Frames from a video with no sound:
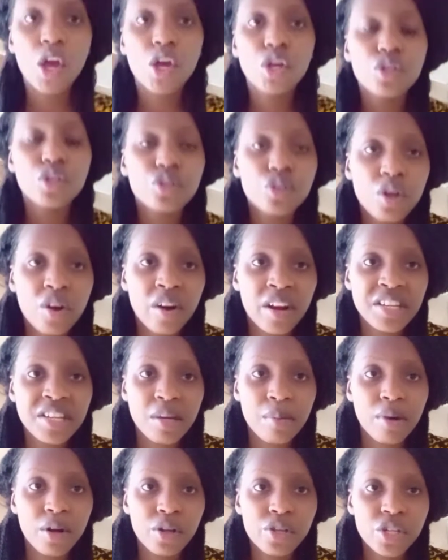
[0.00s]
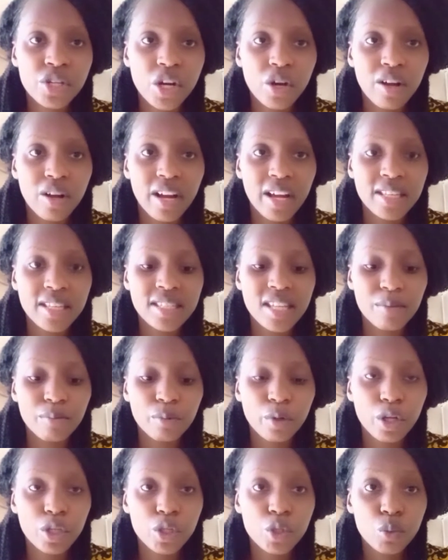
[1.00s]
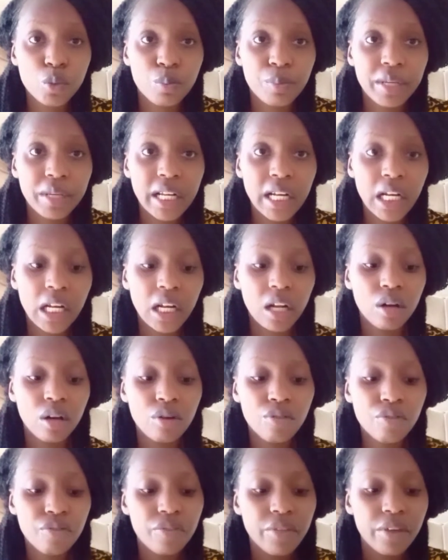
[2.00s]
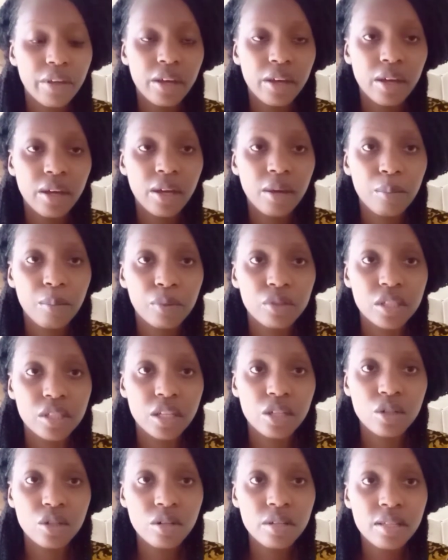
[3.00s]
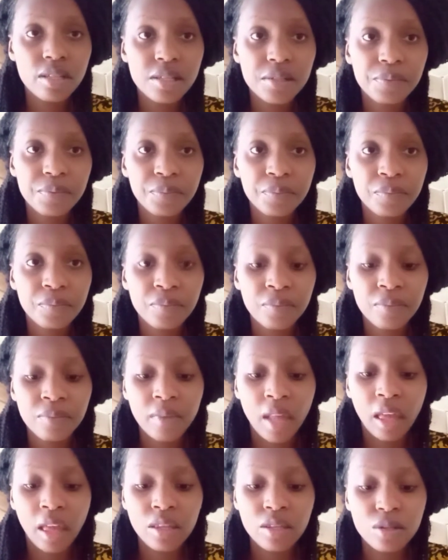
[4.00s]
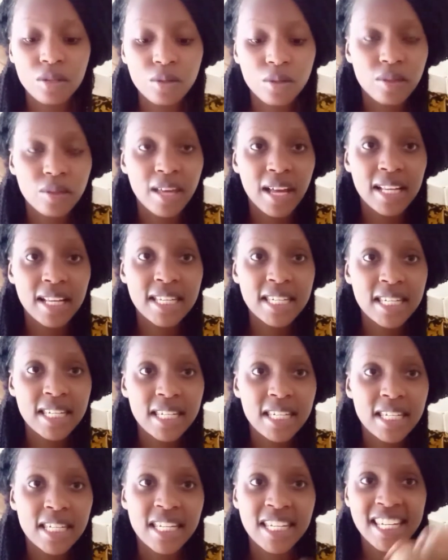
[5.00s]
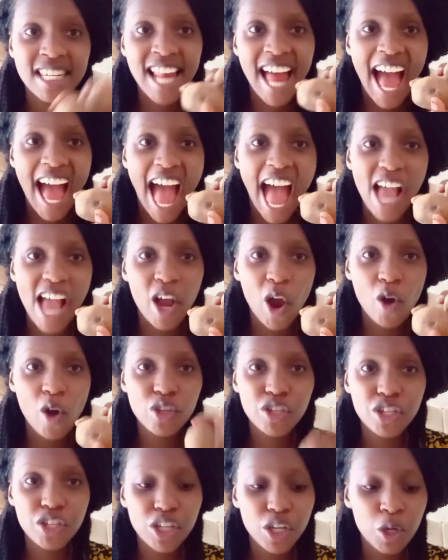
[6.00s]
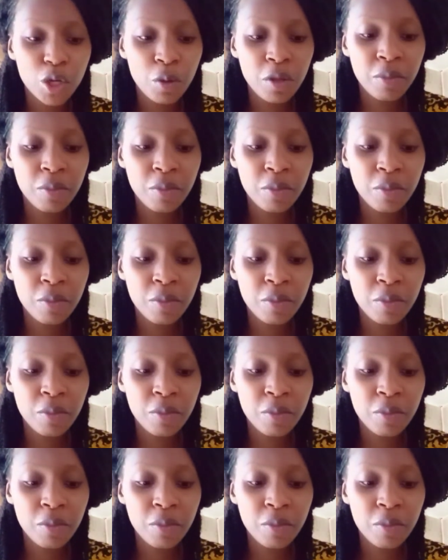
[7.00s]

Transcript: So right about now, guys, I'm going to peel off the potatoes so that I continue with